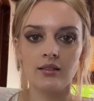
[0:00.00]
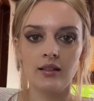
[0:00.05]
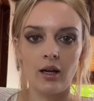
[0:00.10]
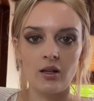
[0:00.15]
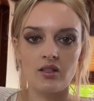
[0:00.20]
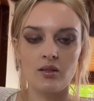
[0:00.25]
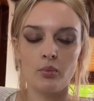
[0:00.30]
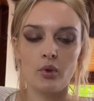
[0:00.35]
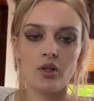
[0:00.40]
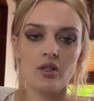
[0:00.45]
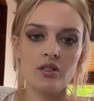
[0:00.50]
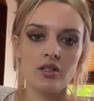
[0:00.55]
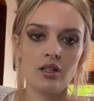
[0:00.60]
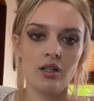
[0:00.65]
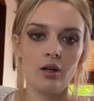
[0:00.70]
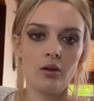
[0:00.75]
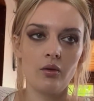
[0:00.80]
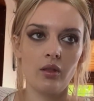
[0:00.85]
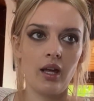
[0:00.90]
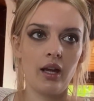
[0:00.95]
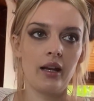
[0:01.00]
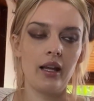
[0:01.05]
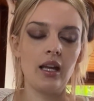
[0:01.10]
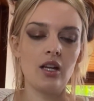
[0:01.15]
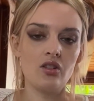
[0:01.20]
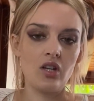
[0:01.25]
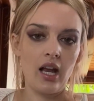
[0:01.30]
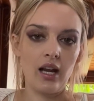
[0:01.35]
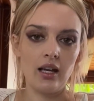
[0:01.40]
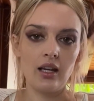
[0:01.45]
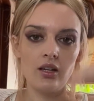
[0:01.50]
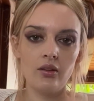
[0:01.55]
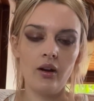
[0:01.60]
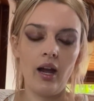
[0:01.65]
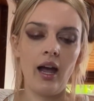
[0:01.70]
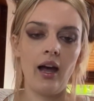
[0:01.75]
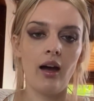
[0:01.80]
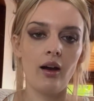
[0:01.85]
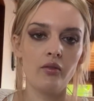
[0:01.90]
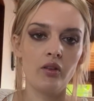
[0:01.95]
Now, it's important to note that each heading you
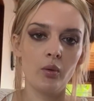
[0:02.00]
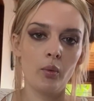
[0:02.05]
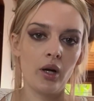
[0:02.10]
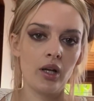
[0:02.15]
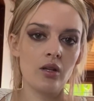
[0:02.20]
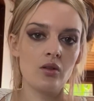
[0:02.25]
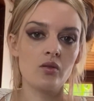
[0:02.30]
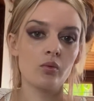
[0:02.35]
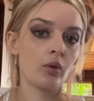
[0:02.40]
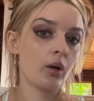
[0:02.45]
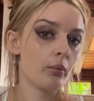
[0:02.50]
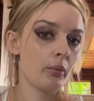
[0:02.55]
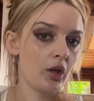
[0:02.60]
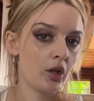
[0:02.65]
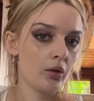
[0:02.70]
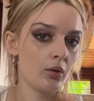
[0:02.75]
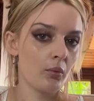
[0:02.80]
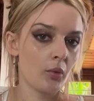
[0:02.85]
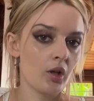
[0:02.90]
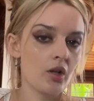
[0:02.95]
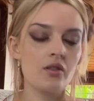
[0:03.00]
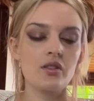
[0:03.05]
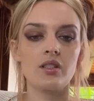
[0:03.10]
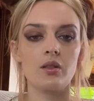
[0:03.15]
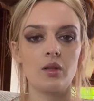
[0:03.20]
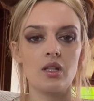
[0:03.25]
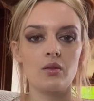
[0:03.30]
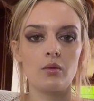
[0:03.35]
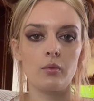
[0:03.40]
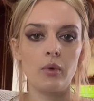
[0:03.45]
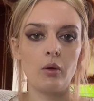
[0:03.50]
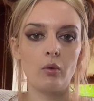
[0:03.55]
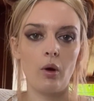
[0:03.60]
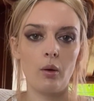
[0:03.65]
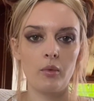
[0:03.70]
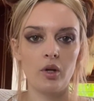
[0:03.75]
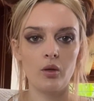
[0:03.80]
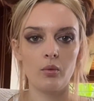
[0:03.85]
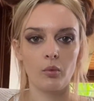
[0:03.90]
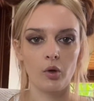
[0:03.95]
want to use Roman numerals, so this would be
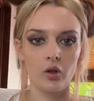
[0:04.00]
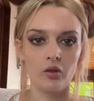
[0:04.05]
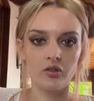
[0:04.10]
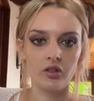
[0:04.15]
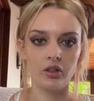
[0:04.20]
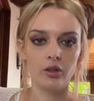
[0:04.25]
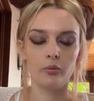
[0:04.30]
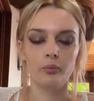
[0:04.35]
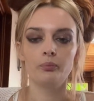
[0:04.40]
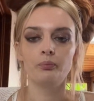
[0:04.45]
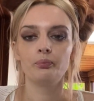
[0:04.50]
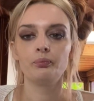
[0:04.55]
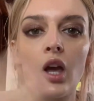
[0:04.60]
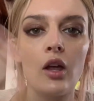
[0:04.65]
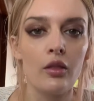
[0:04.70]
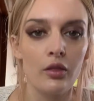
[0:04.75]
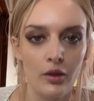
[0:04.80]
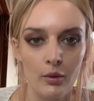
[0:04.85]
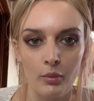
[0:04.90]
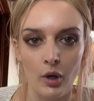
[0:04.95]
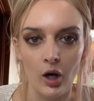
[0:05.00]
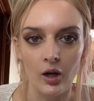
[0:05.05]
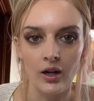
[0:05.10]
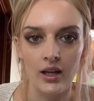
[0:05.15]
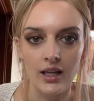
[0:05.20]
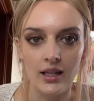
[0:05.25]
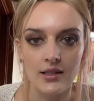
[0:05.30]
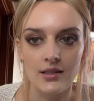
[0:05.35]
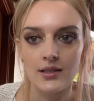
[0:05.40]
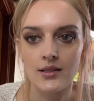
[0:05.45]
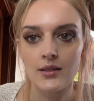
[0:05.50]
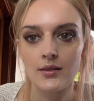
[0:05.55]
Roman numeral 2. The parties.